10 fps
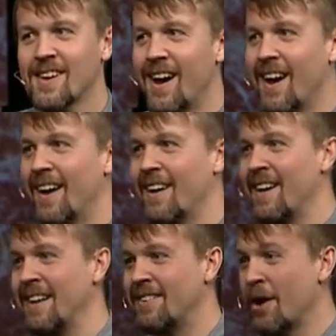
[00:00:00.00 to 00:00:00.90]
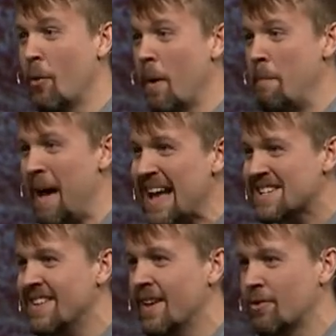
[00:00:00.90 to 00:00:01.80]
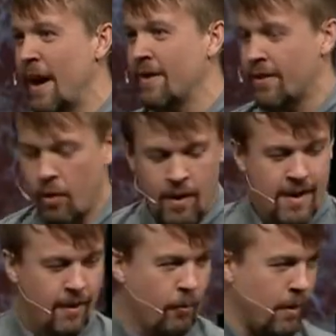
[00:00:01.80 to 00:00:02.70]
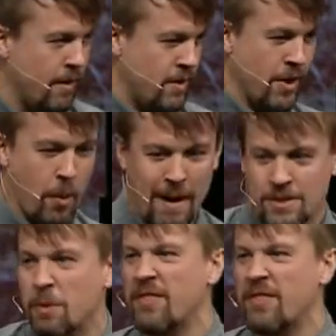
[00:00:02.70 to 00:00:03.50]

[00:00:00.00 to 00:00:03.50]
uh, and so imagine this, right? So we, you know, imagine